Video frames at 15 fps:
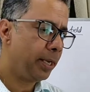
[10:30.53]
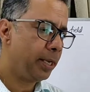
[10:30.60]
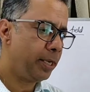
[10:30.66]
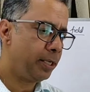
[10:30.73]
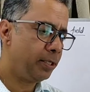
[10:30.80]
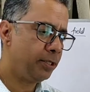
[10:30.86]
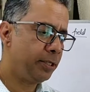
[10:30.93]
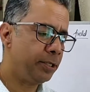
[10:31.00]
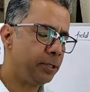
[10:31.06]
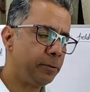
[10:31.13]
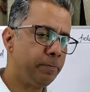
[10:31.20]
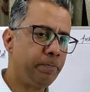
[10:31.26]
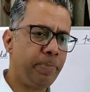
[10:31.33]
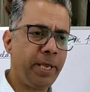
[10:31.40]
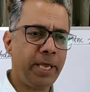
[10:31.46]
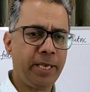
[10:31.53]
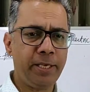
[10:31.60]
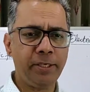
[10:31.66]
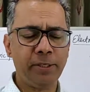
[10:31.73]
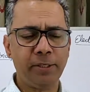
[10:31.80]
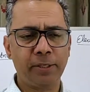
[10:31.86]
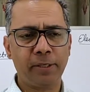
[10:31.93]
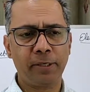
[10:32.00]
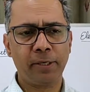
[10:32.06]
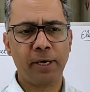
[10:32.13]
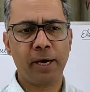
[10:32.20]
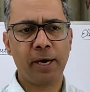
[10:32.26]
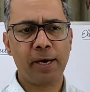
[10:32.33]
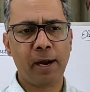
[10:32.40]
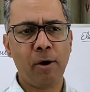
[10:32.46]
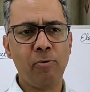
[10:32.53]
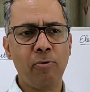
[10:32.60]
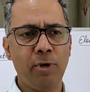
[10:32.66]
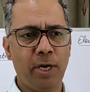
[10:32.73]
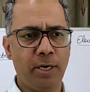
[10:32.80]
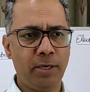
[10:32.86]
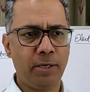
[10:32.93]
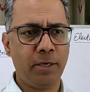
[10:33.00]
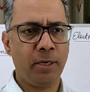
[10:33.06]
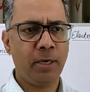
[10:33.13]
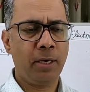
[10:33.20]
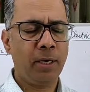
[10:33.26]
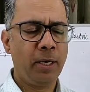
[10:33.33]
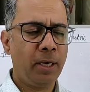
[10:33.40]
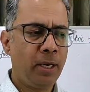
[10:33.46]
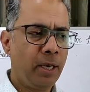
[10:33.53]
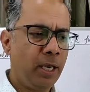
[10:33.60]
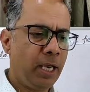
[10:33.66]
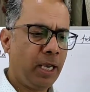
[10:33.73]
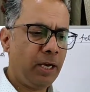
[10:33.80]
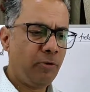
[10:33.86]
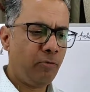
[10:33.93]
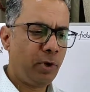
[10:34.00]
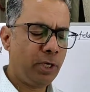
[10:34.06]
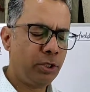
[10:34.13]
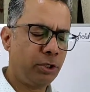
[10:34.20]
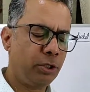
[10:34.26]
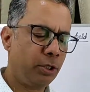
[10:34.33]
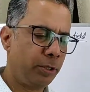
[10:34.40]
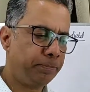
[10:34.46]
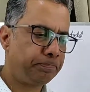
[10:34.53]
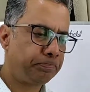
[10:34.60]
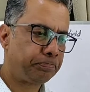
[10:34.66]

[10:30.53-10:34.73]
is the space around it in which